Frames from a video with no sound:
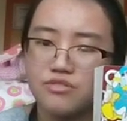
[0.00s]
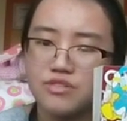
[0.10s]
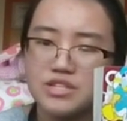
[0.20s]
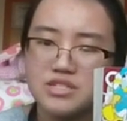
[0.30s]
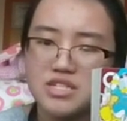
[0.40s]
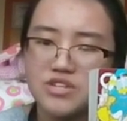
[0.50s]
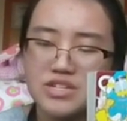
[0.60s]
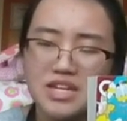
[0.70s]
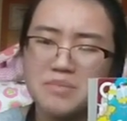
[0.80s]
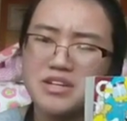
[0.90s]
for this
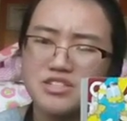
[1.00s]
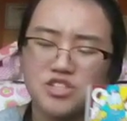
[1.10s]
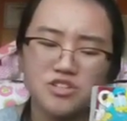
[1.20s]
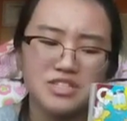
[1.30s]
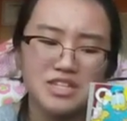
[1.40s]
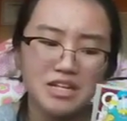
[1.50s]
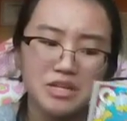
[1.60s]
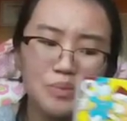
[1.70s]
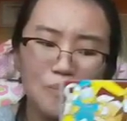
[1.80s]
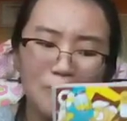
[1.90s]
series. I'm not sure
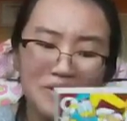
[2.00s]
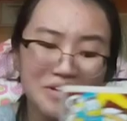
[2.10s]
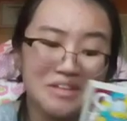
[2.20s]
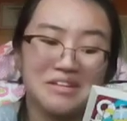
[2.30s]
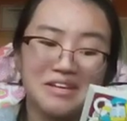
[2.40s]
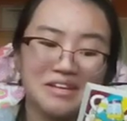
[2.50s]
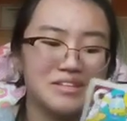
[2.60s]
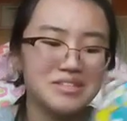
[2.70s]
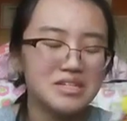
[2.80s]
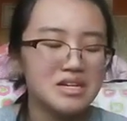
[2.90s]
exactly what it
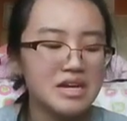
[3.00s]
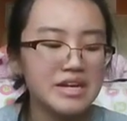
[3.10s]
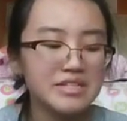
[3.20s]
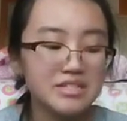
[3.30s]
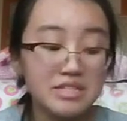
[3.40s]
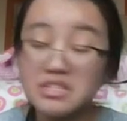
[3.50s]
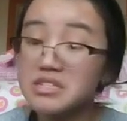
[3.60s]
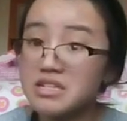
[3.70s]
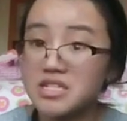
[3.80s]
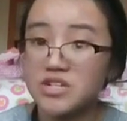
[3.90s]
is. It's a
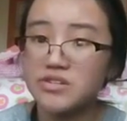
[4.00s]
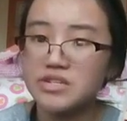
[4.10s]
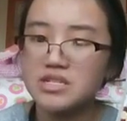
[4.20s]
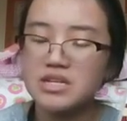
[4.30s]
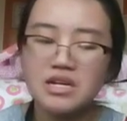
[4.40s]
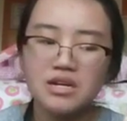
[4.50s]
Disney series.